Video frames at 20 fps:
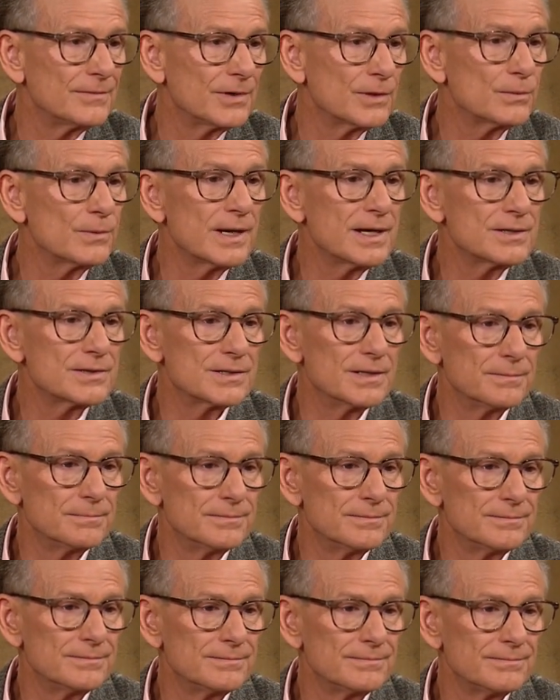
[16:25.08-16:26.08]
We raised them.
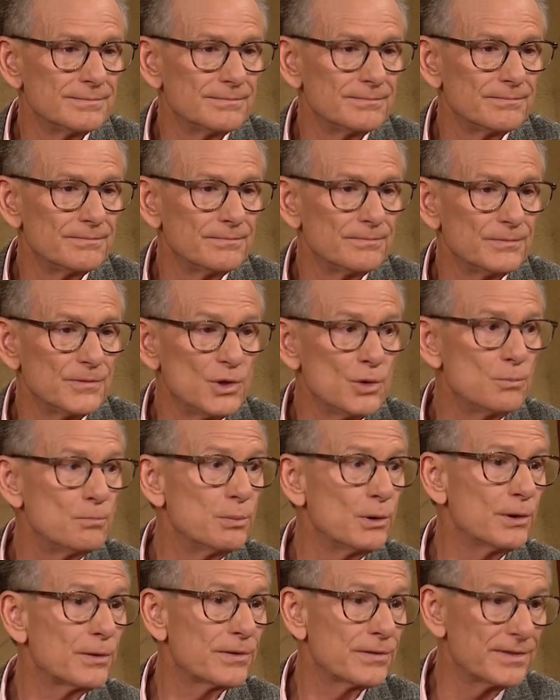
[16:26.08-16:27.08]
You
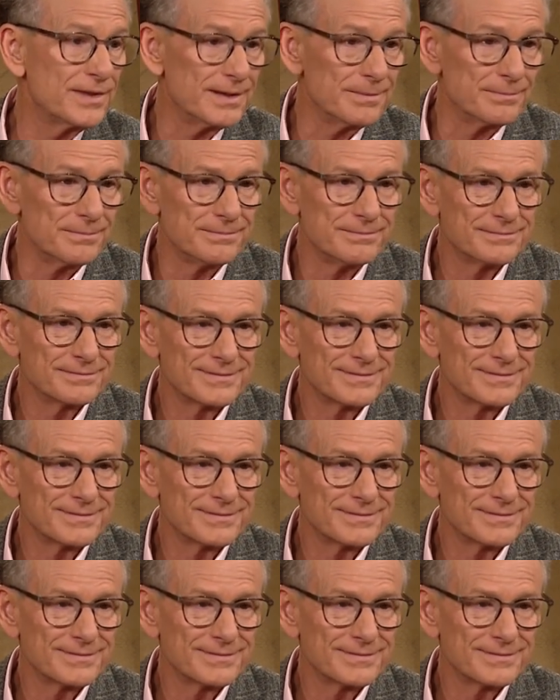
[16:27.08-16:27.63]
birthed them.